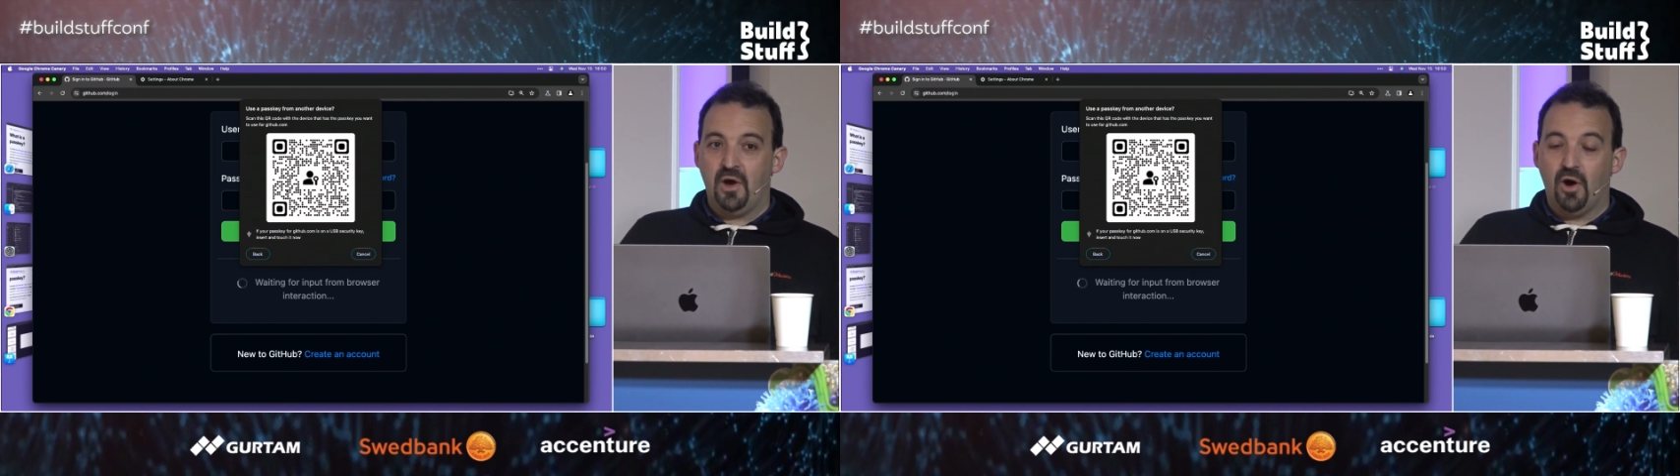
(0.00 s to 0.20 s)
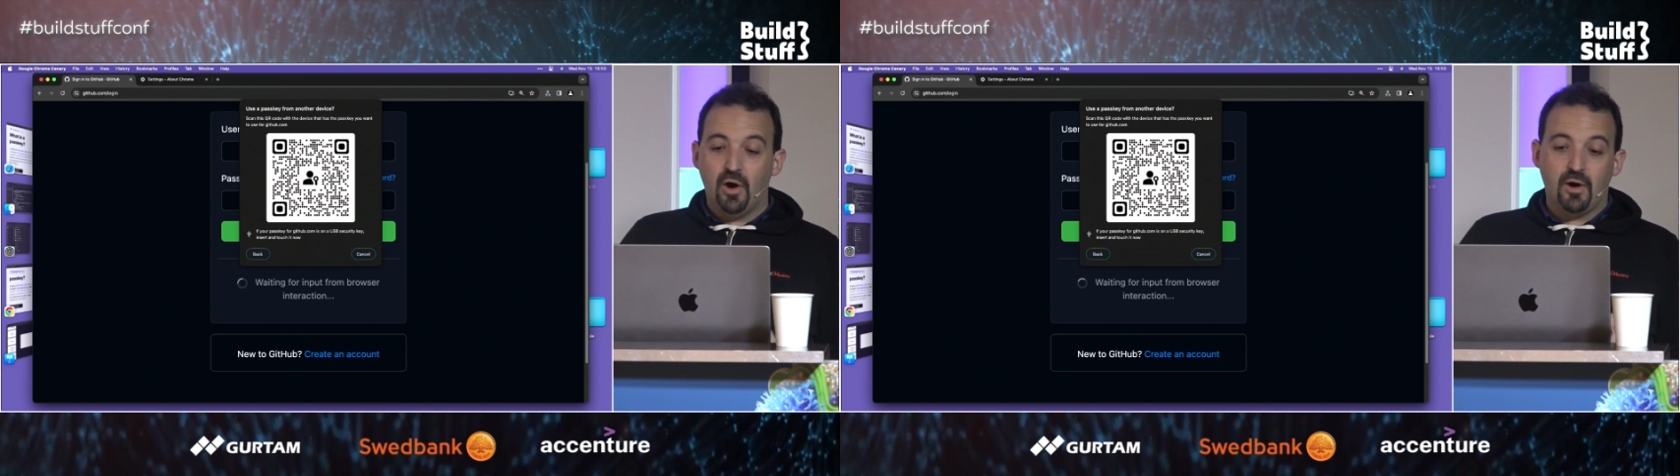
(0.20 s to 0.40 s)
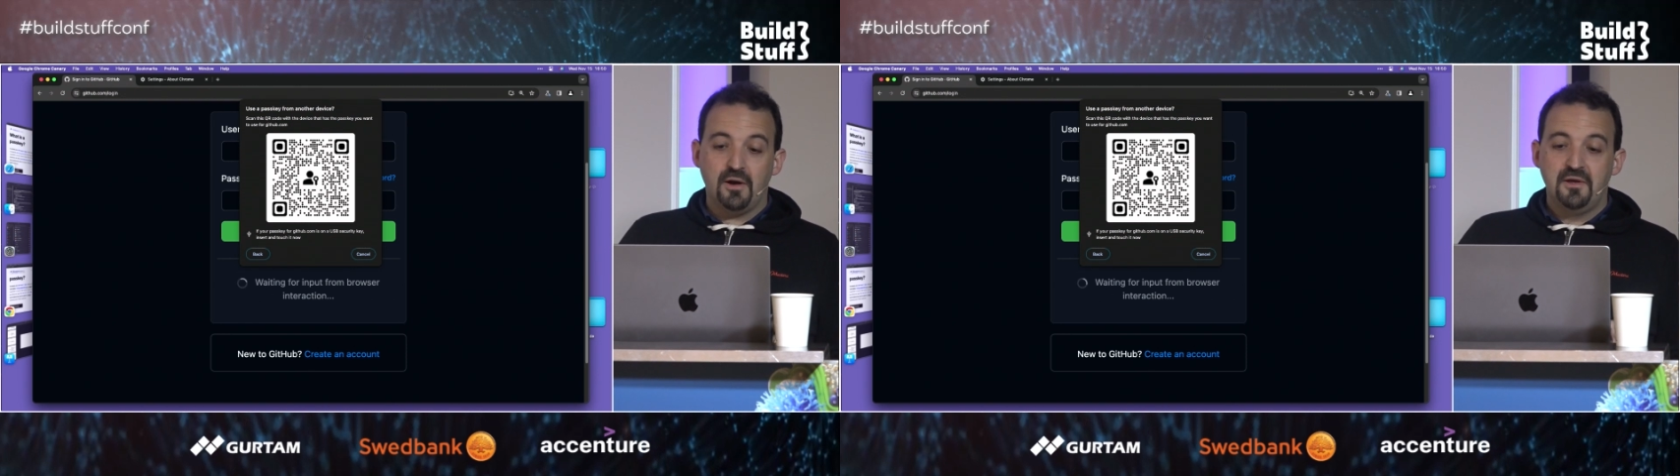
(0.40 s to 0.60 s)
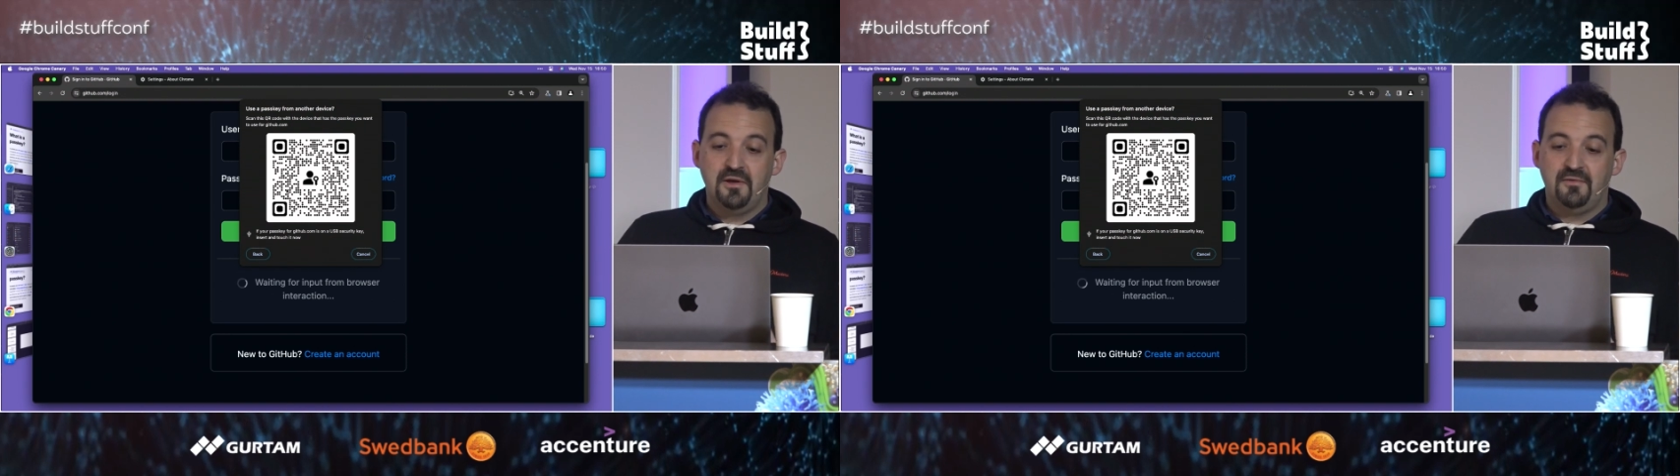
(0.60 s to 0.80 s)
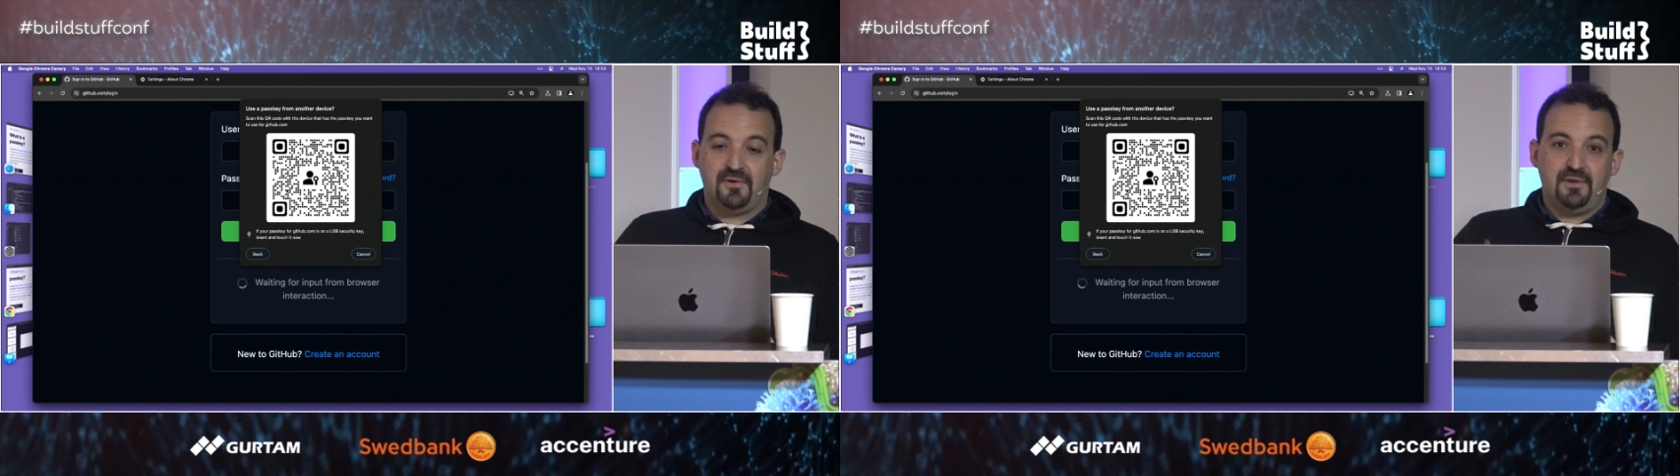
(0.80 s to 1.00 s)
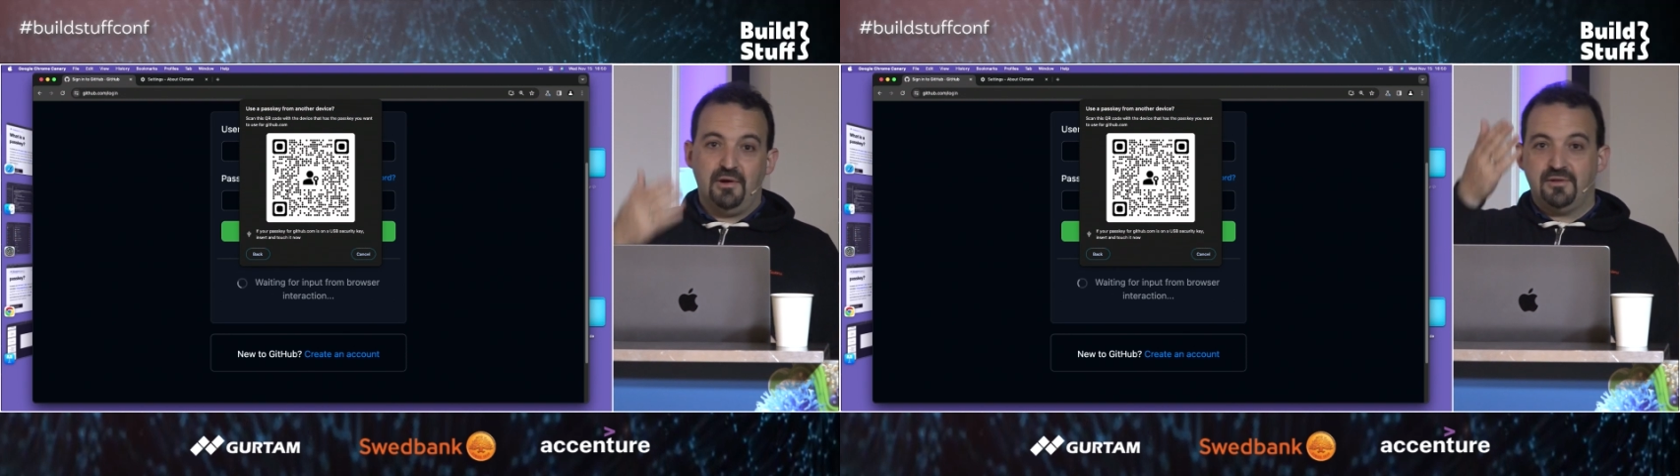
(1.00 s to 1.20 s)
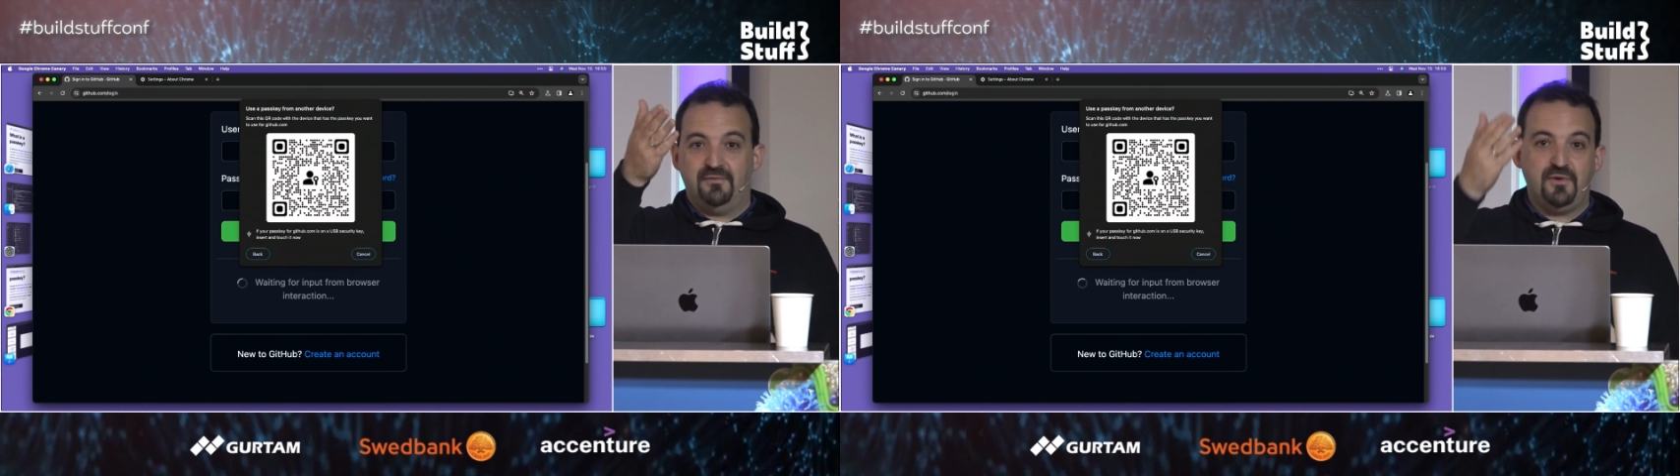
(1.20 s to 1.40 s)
Or for those of